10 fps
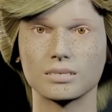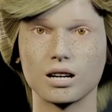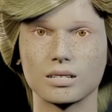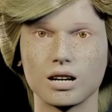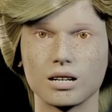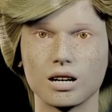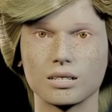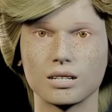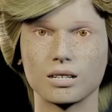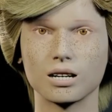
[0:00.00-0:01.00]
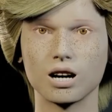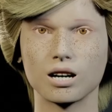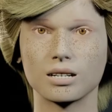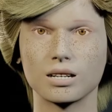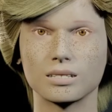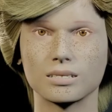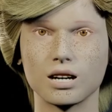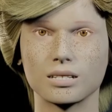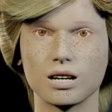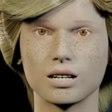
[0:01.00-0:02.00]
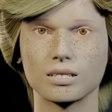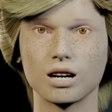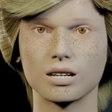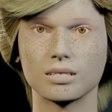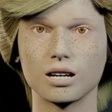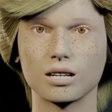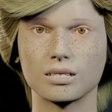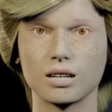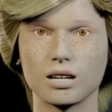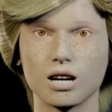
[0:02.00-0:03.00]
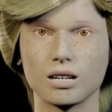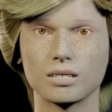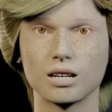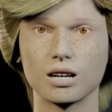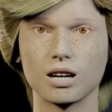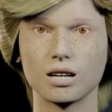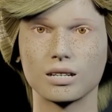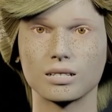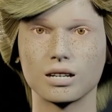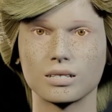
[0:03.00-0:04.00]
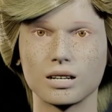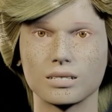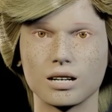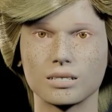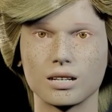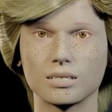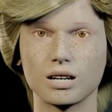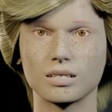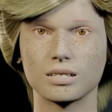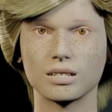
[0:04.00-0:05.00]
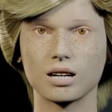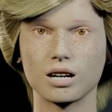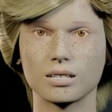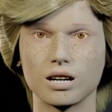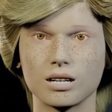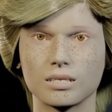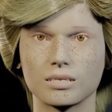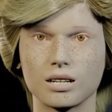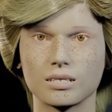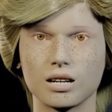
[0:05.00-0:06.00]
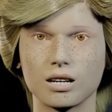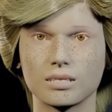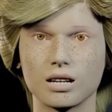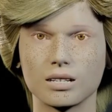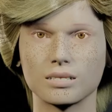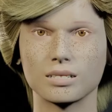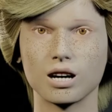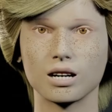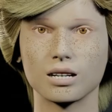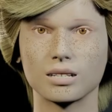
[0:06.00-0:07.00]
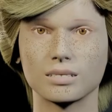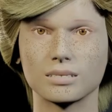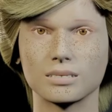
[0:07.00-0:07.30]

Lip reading: Ethereum is the largest cryptocurrency with the goal of remaining ASIC resistant until it moves to the 2.0